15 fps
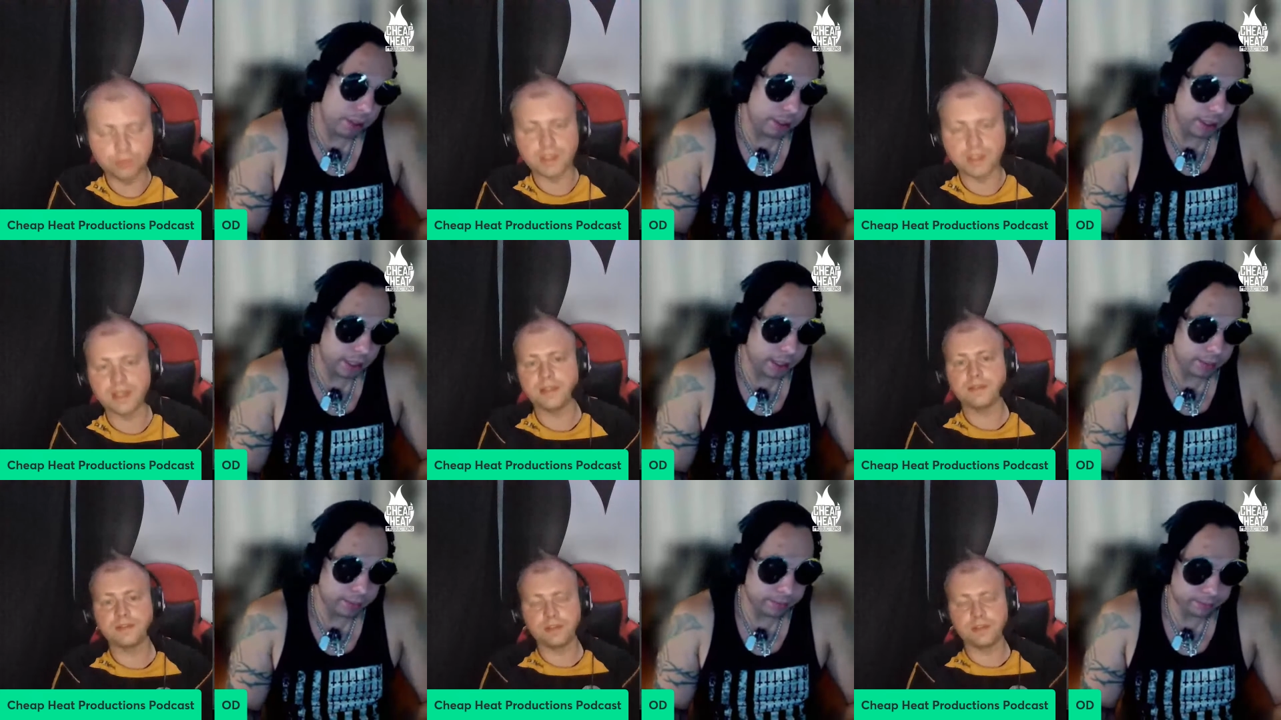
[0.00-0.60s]

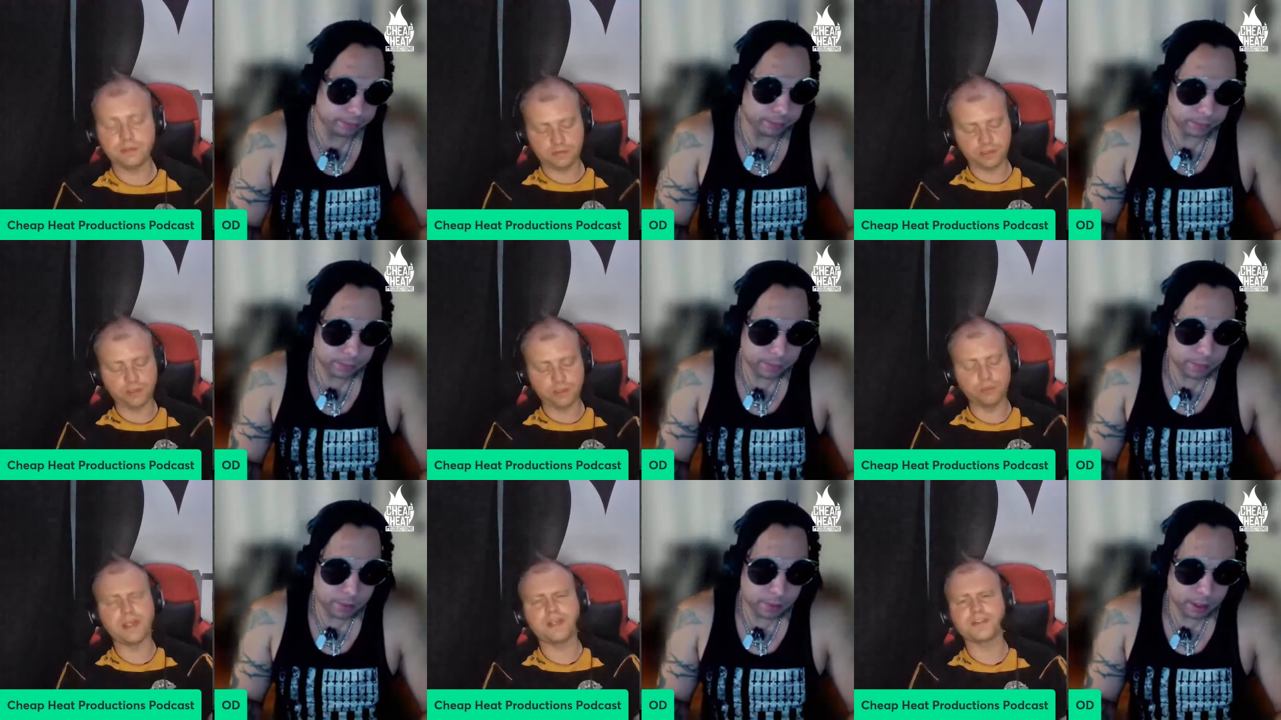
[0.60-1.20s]
Speaker 1: UK the,
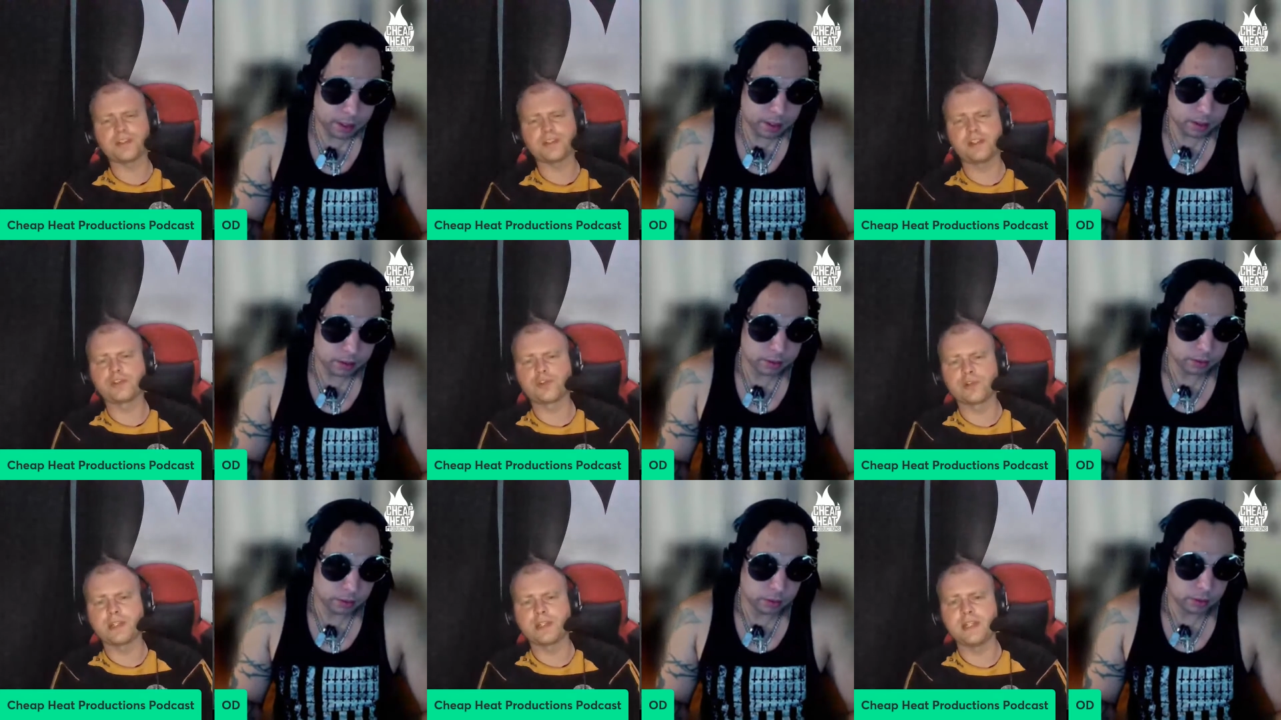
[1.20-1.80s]
the UK is kind of
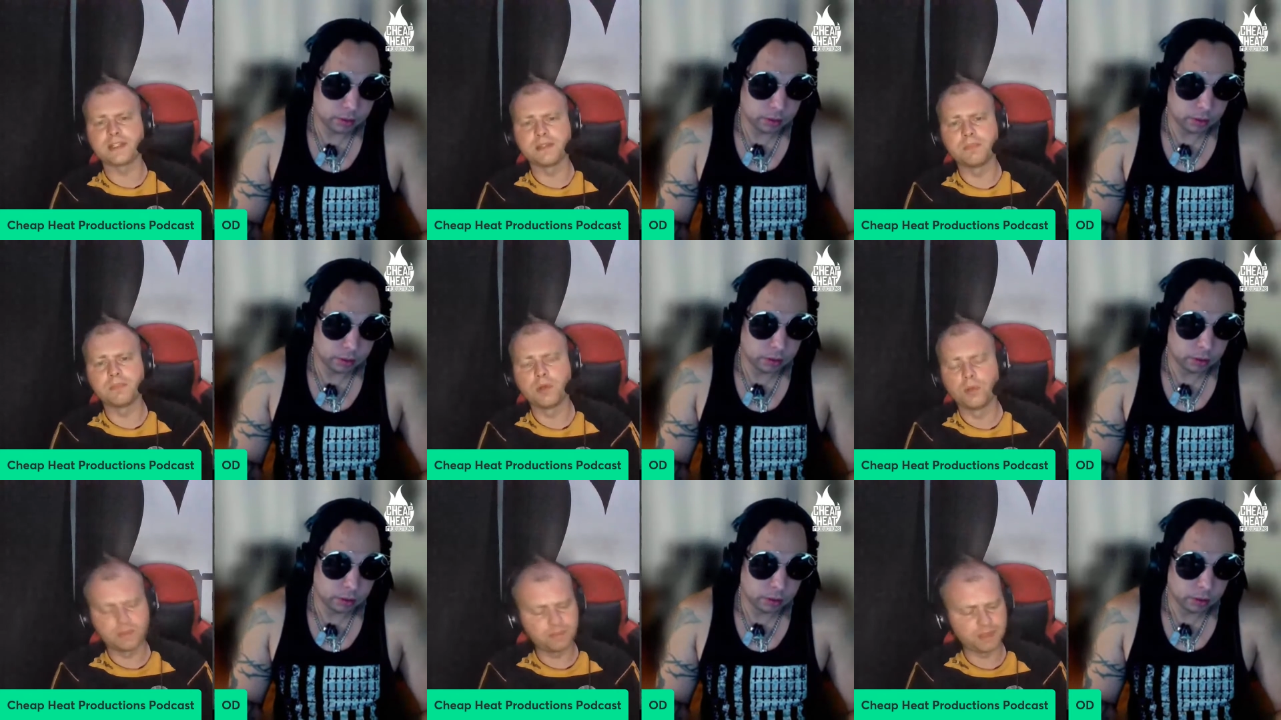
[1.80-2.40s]
tricky at the
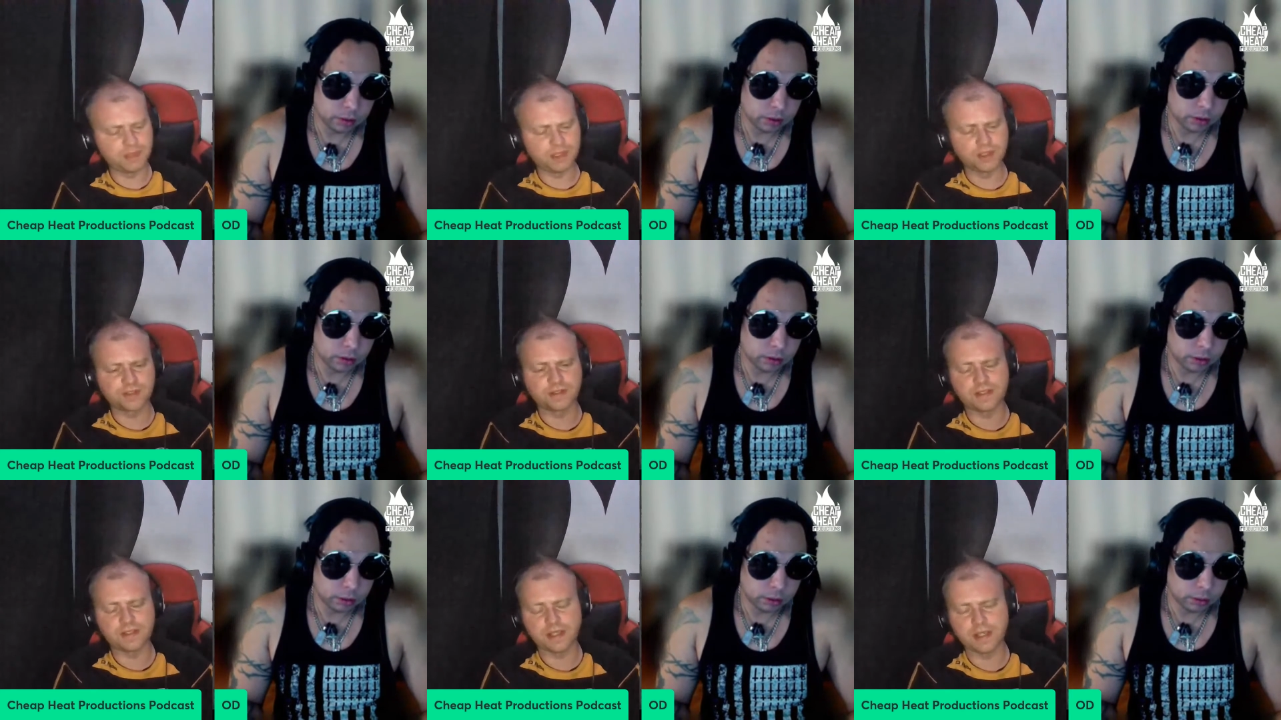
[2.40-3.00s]
moment because
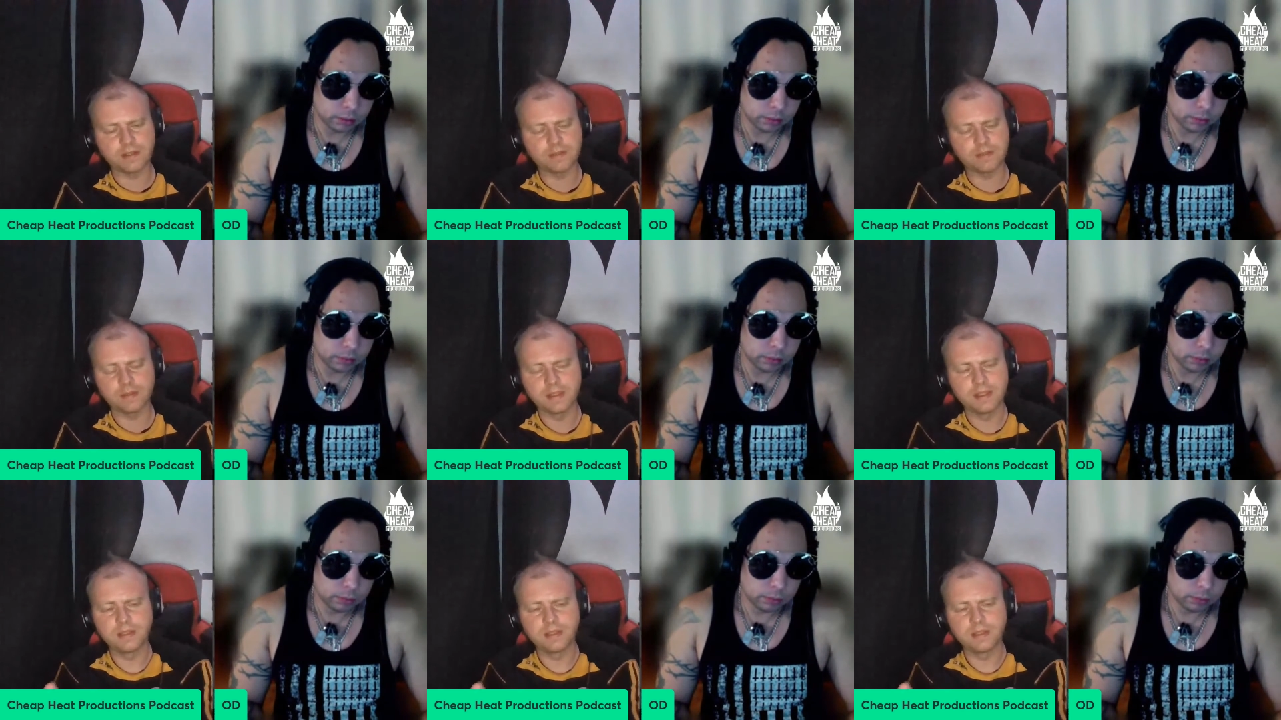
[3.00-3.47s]
of they